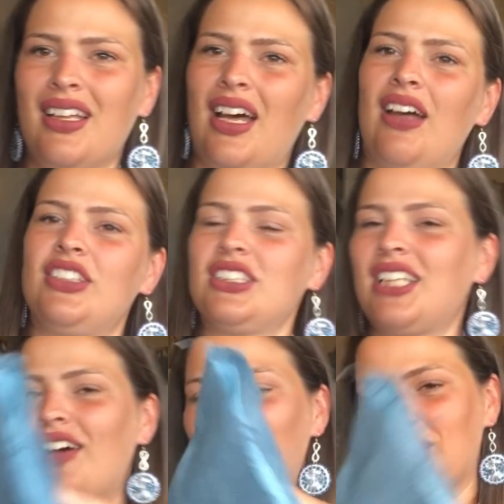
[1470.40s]
I just
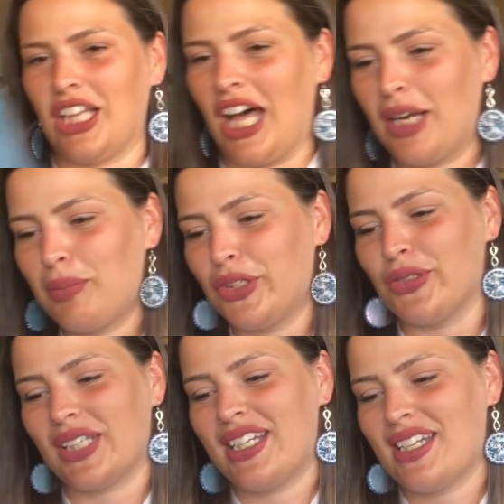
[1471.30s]
have a lot of
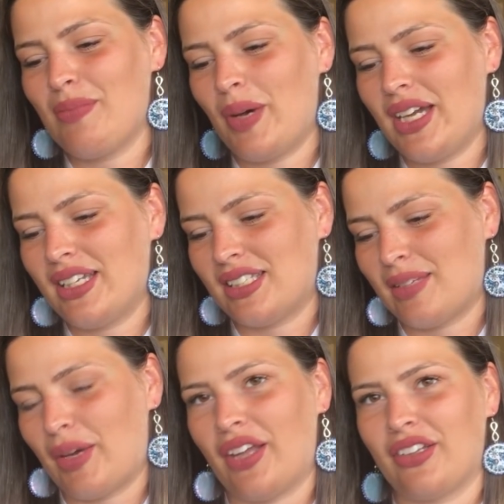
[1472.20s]
blues. I did buy
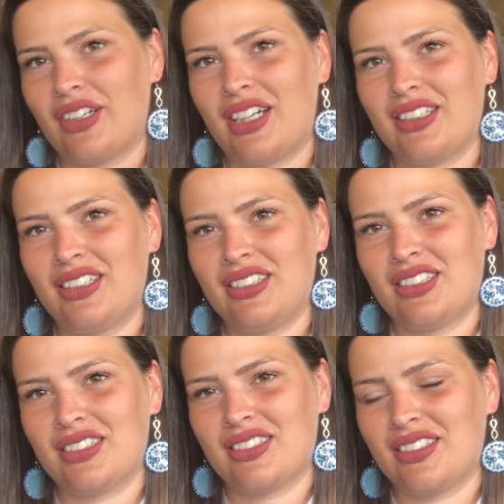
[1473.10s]
some other
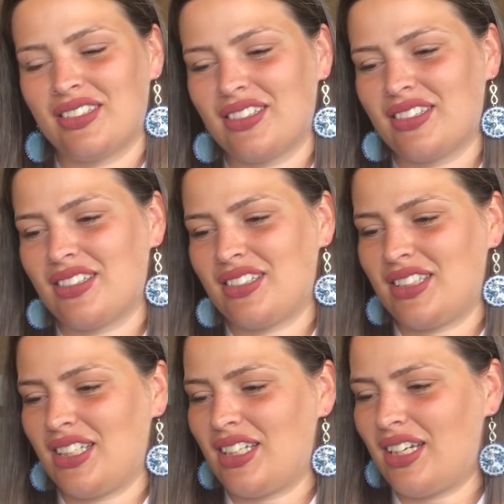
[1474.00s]
colors
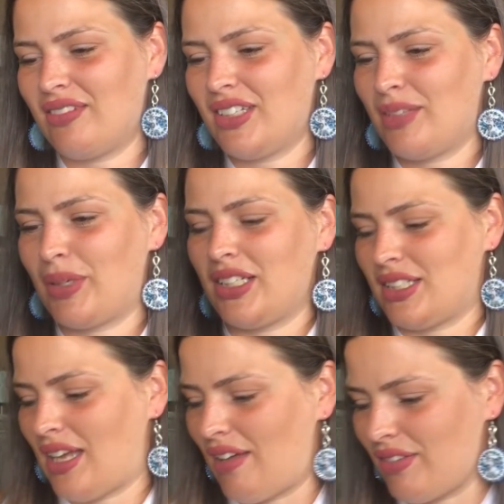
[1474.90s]
to dye with, but I just
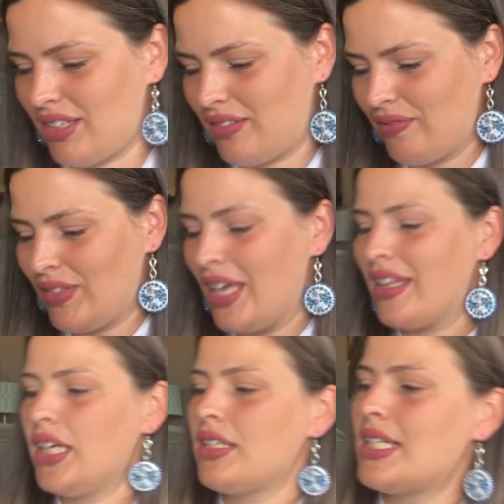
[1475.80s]
haven't.
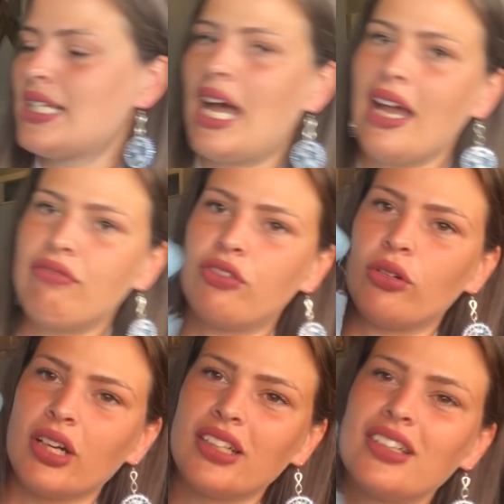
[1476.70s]
They're to dye
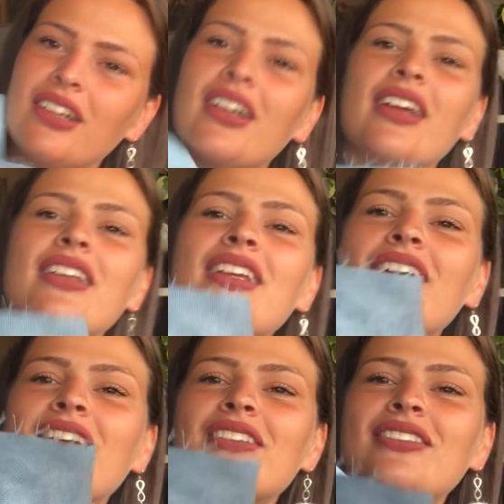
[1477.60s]
for. Okay,
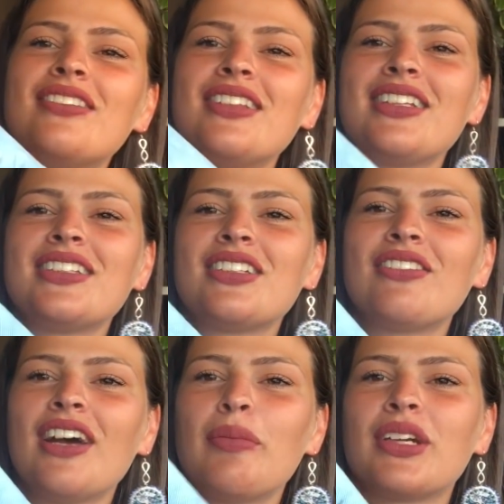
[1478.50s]
here. These are the
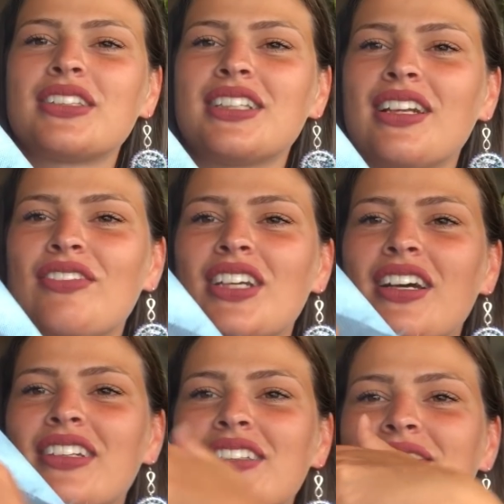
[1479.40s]
fabrics that I've dyed.